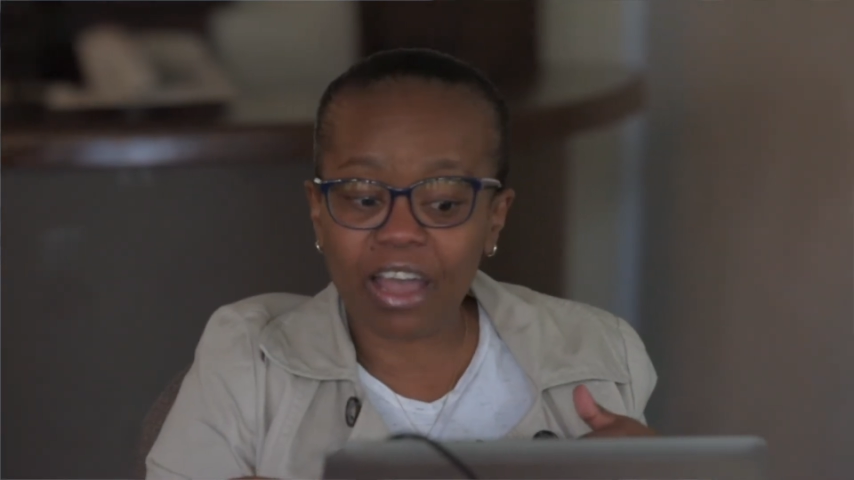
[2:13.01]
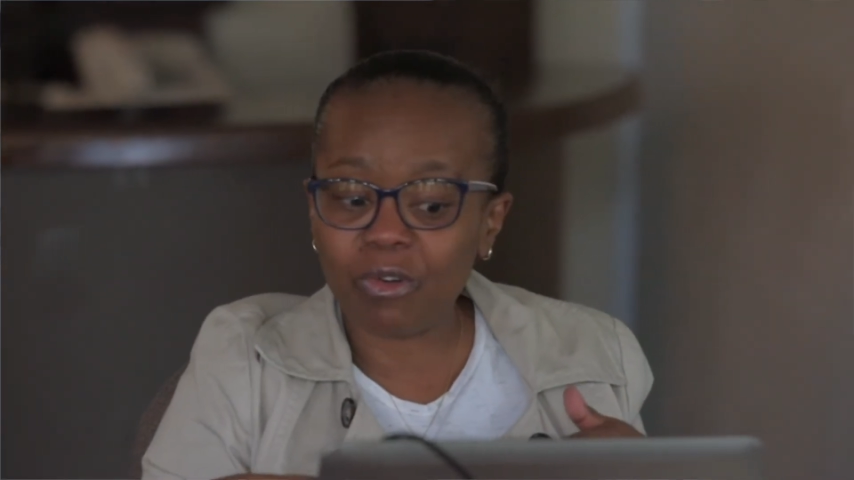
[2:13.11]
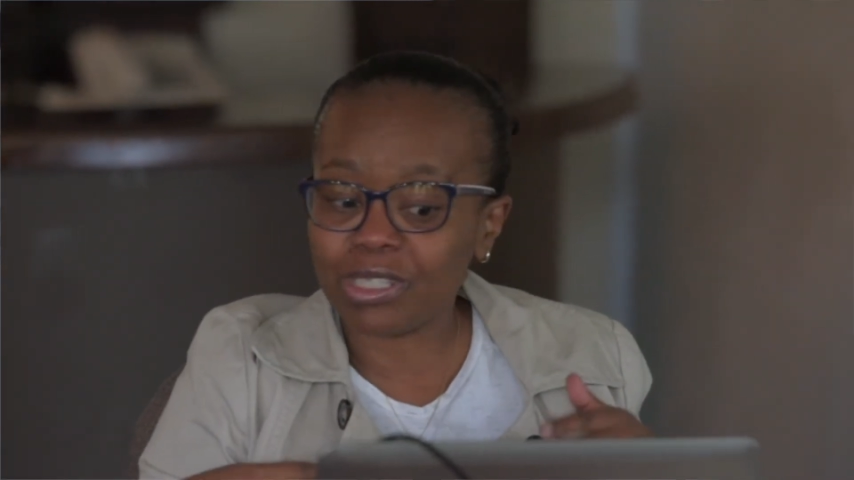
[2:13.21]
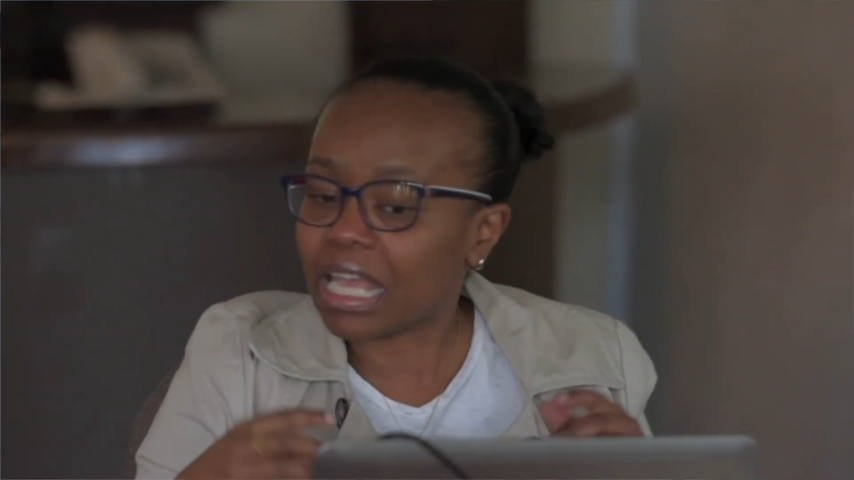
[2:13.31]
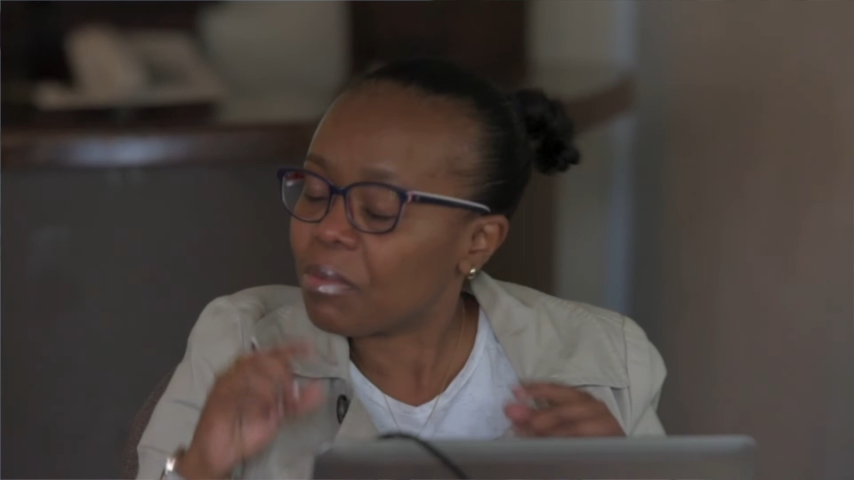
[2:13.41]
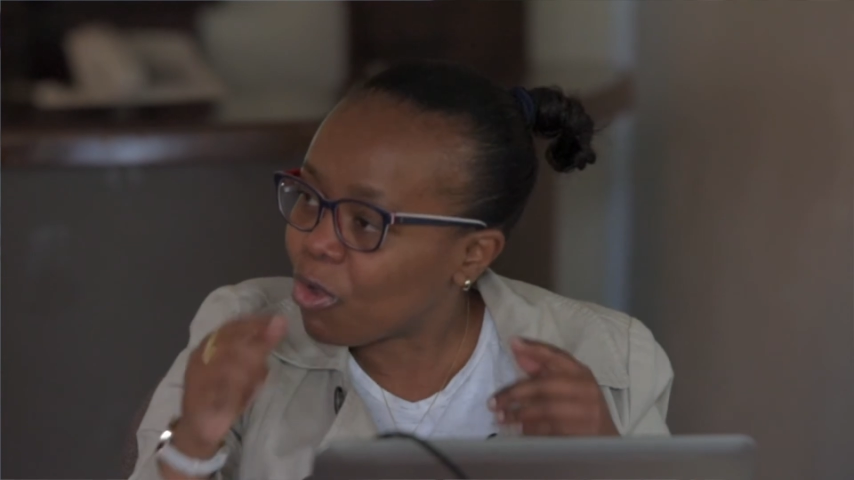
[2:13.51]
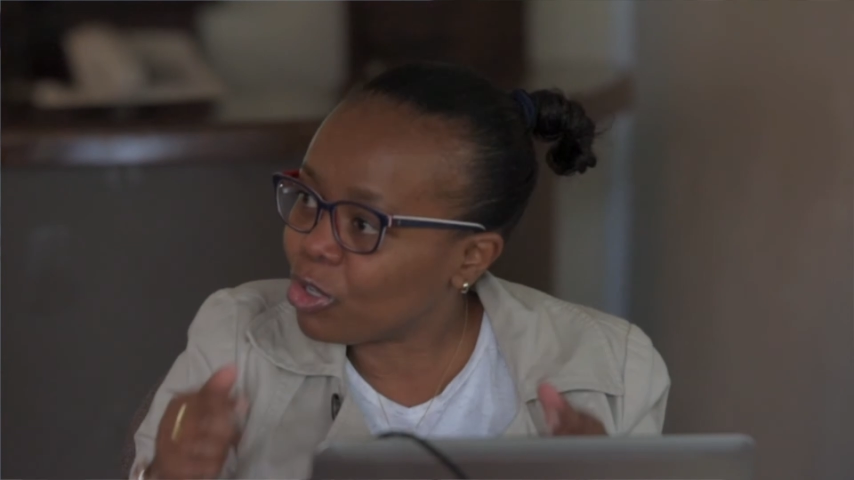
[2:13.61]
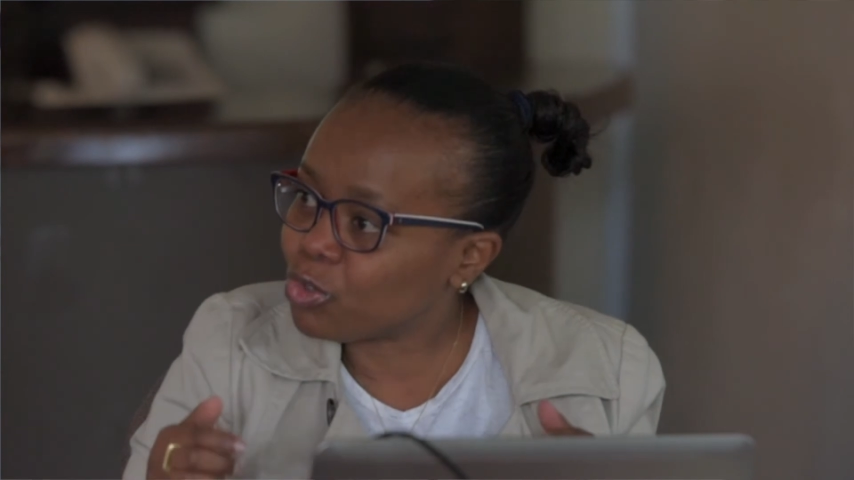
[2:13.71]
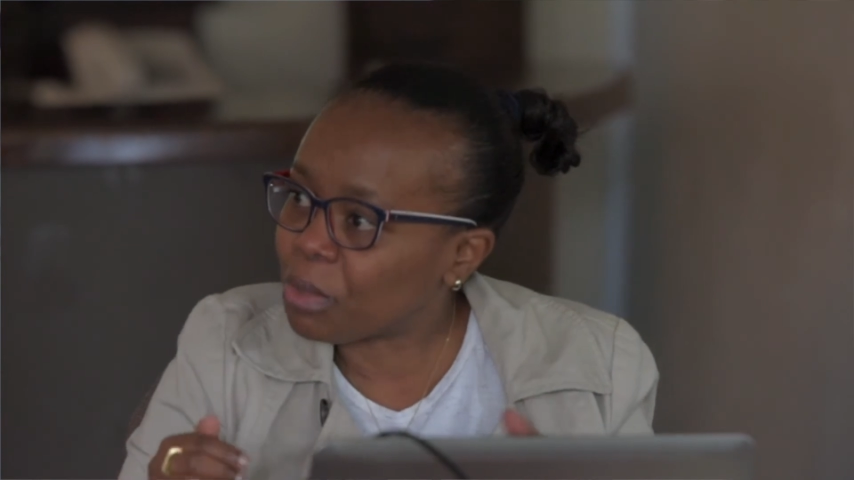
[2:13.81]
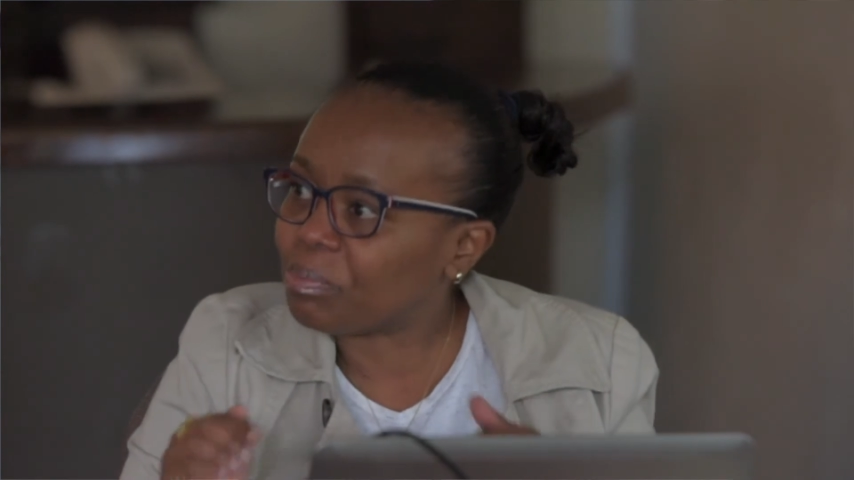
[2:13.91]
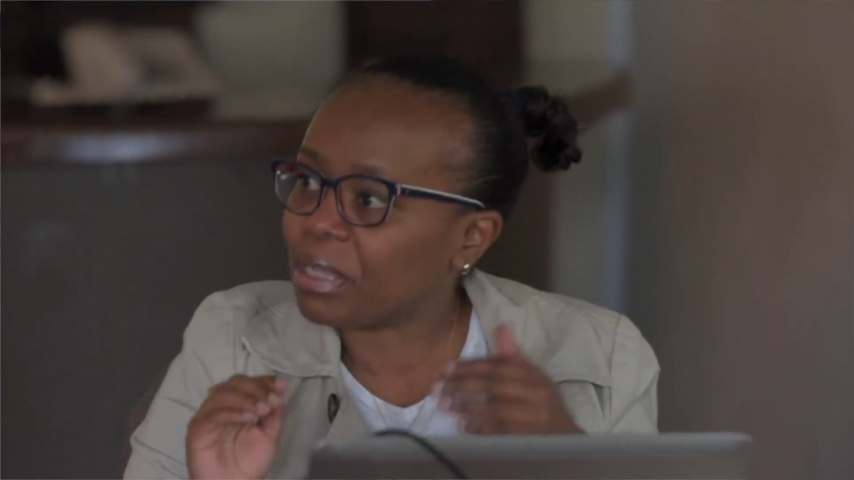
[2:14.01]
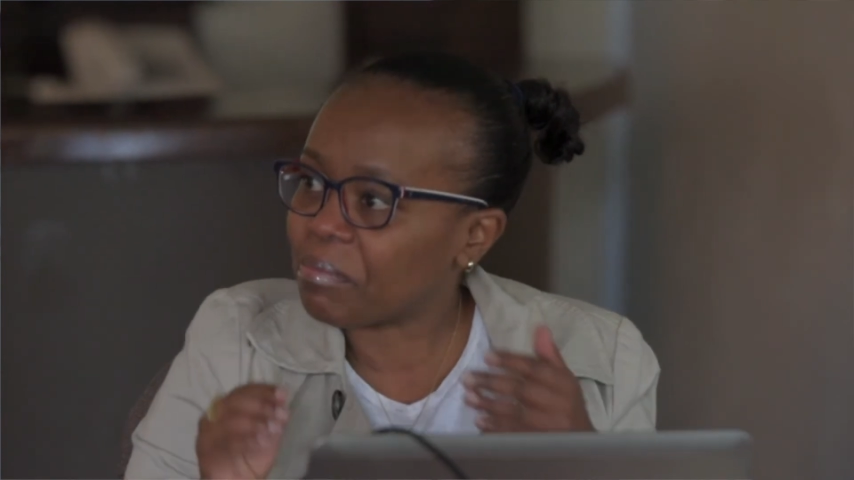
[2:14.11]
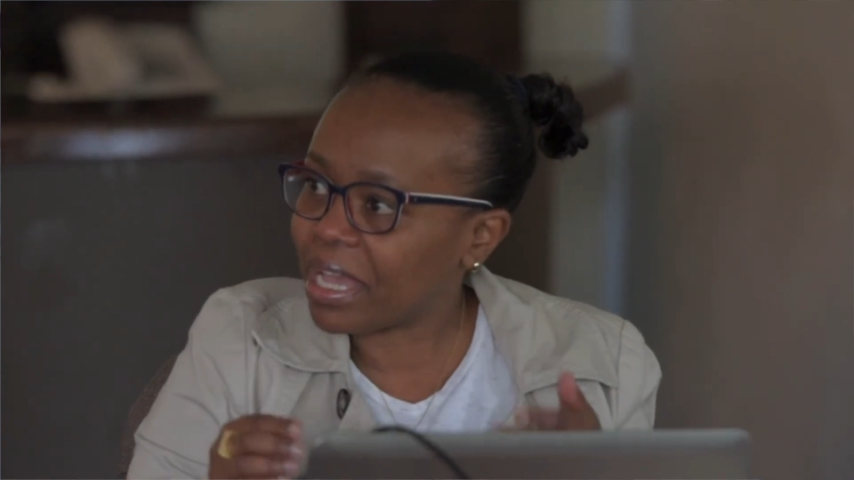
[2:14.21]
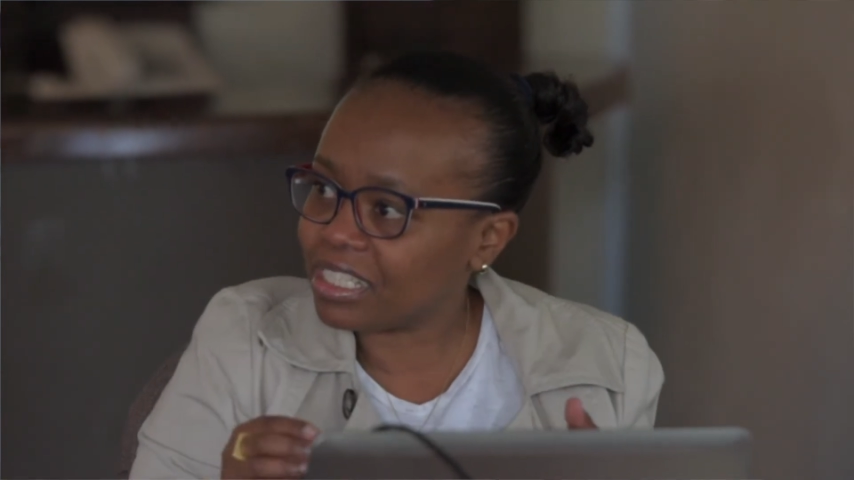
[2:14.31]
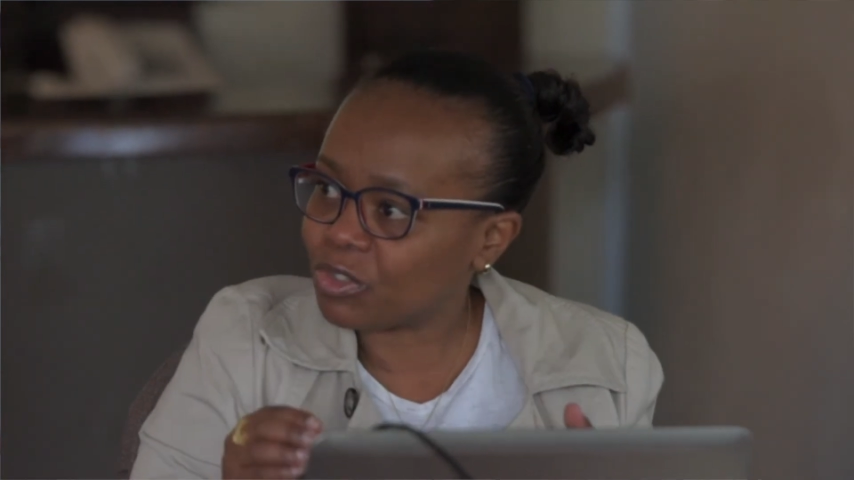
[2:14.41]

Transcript: because they also help you in terms,